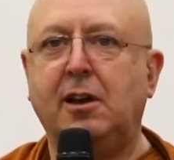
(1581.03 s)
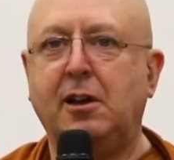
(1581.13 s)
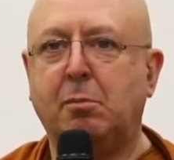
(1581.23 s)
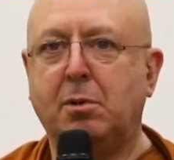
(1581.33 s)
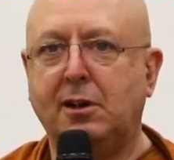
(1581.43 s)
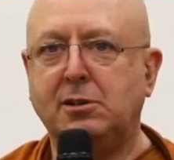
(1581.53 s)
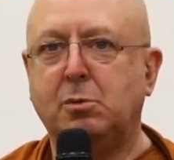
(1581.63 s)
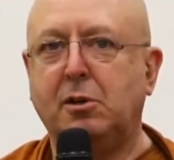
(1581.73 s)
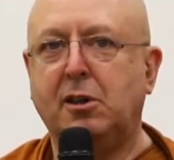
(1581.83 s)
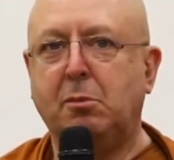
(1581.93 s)
in the
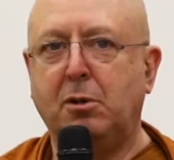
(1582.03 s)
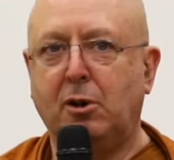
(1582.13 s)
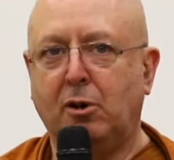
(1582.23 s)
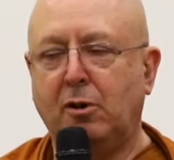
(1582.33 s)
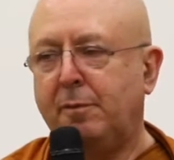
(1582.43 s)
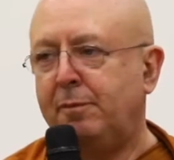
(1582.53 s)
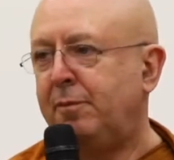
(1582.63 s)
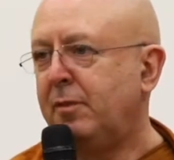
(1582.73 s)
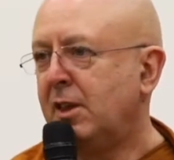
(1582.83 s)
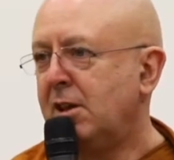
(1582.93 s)
place where they belong,
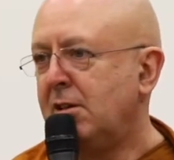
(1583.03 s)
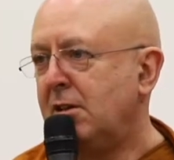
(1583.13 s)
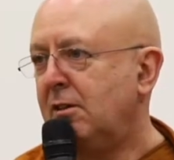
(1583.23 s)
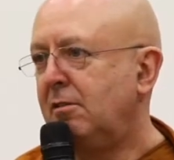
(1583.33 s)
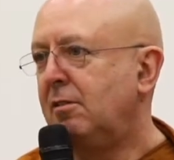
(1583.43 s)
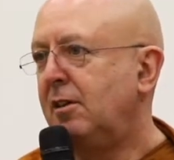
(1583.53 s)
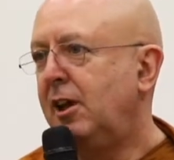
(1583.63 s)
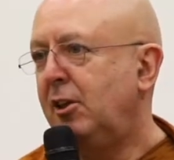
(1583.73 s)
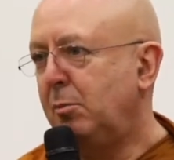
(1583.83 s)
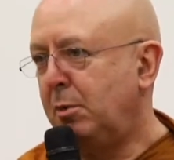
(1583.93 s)

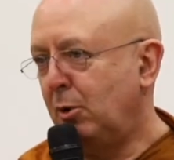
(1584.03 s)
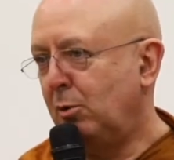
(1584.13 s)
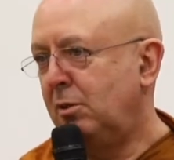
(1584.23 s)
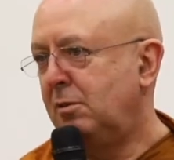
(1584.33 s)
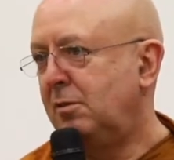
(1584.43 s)
in the bowl.